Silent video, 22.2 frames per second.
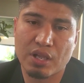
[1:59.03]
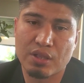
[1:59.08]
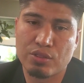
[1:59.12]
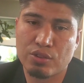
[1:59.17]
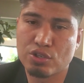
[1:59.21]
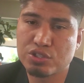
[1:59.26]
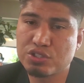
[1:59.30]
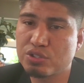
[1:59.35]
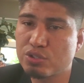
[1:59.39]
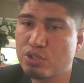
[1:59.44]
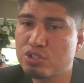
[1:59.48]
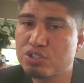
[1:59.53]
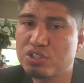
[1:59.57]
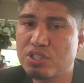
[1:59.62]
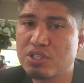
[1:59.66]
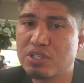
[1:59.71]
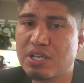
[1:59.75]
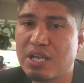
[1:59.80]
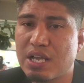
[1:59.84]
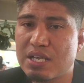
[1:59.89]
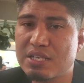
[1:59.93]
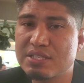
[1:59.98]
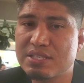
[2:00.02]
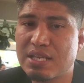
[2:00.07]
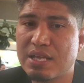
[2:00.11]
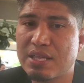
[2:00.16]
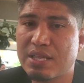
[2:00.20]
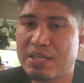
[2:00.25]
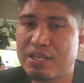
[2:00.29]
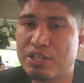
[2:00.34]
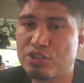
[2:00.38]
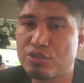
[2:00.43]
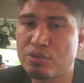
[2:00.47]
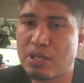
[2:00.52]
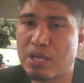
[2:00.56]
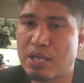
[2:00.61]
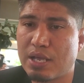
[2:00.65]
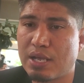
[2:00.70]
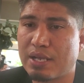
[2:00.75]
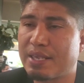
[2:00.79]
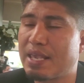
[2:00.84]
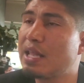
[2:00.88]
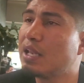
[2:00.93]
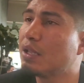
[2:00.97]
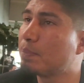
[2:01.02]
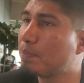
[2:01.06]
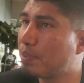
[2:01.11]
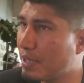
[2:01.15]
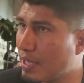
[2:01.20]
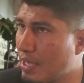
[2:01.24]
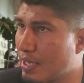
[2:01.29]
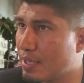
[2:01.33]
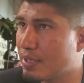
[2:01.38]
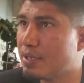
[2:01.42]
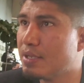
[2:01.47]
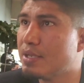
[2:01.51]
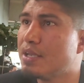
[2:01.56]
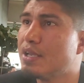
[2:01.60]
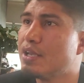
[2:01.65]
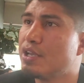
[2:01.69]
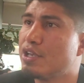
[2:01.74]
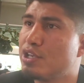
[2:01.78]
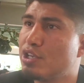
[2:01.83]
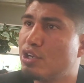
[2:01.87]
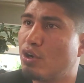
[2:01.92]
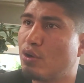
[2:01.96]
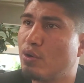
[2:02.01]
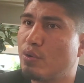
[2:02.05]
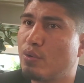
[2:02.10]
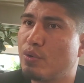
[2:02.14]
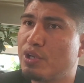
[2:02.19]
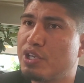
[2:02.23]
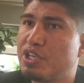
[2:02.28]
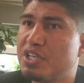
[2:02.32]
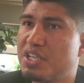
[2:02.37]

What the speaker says: Those are the guys that can do that. Caleb Plant, you know, he